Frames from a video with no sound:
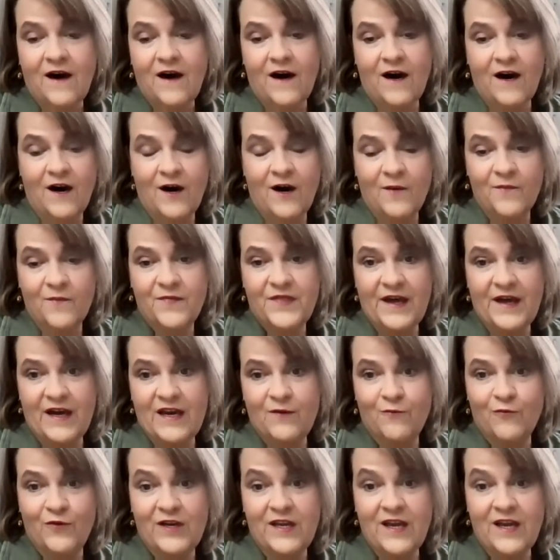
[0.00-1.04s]
um,
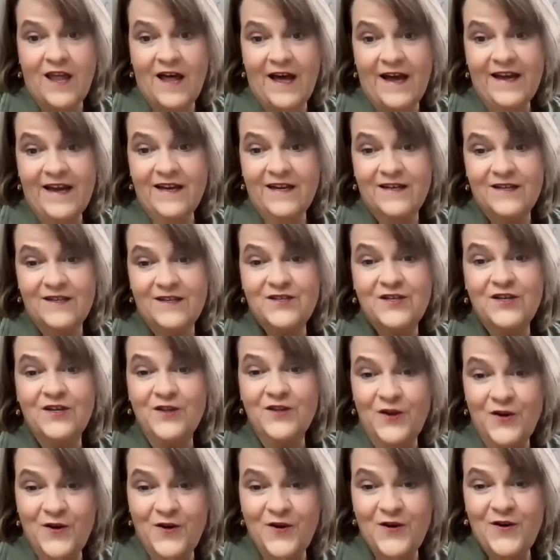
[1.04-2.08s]
that would like to
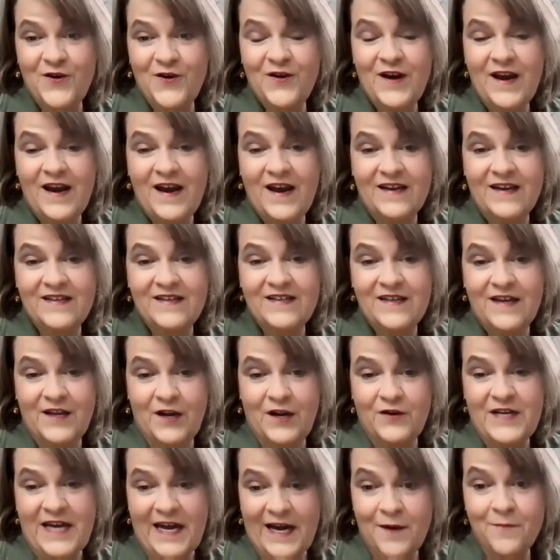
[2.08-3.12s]
learn, you
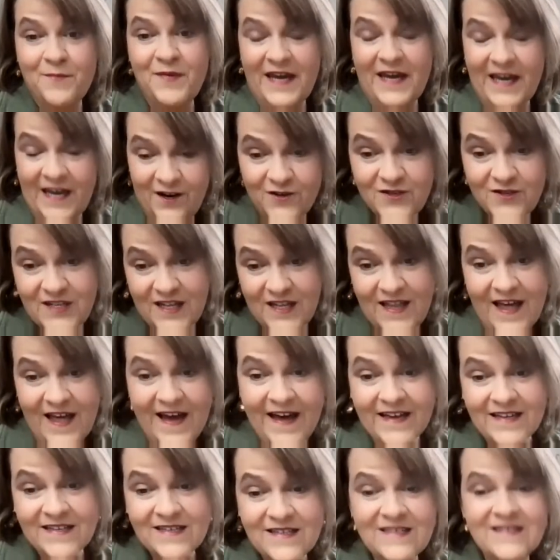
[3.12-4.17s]
know, take a beginner's
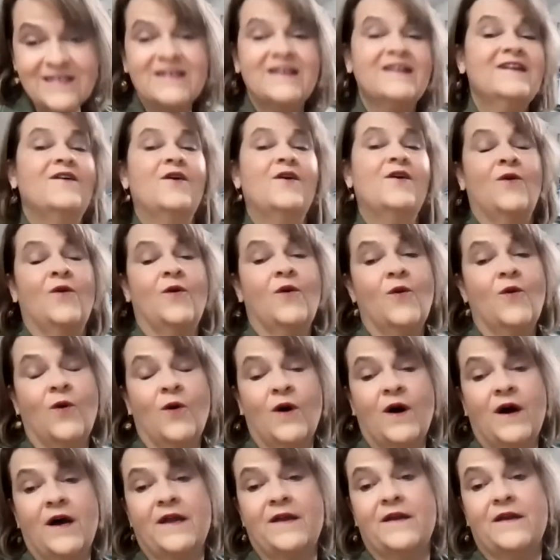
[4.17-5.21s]
class
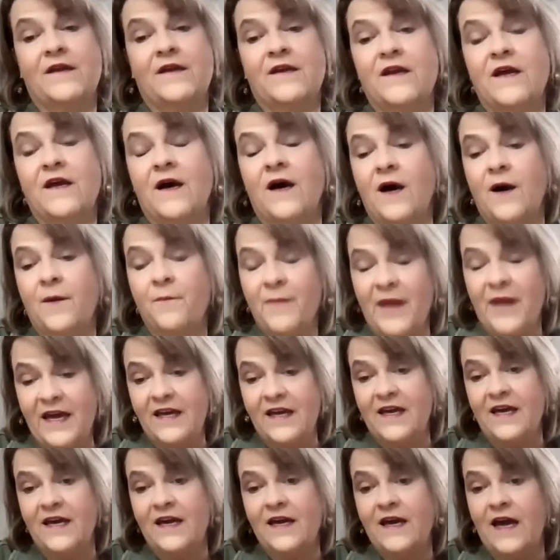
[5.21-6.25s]
on um,
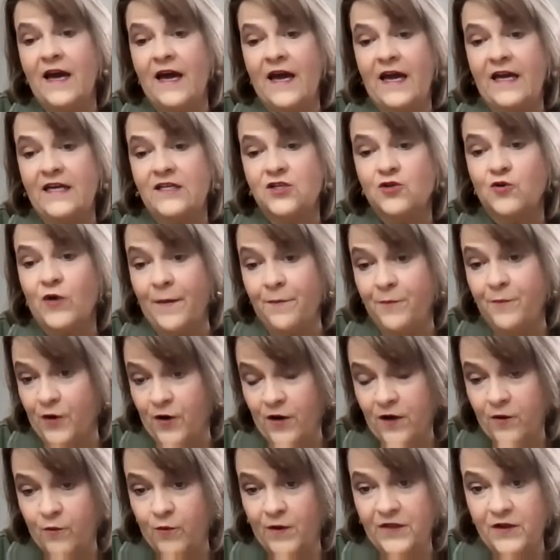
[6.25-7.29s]
making a
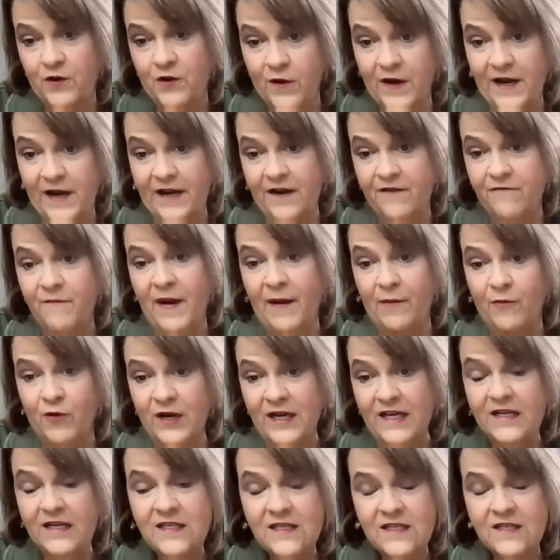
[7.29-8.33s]
scrapbook with creative
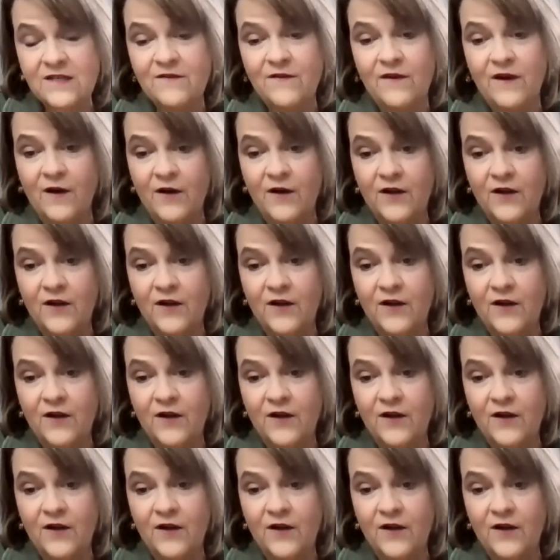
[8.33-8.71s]
memories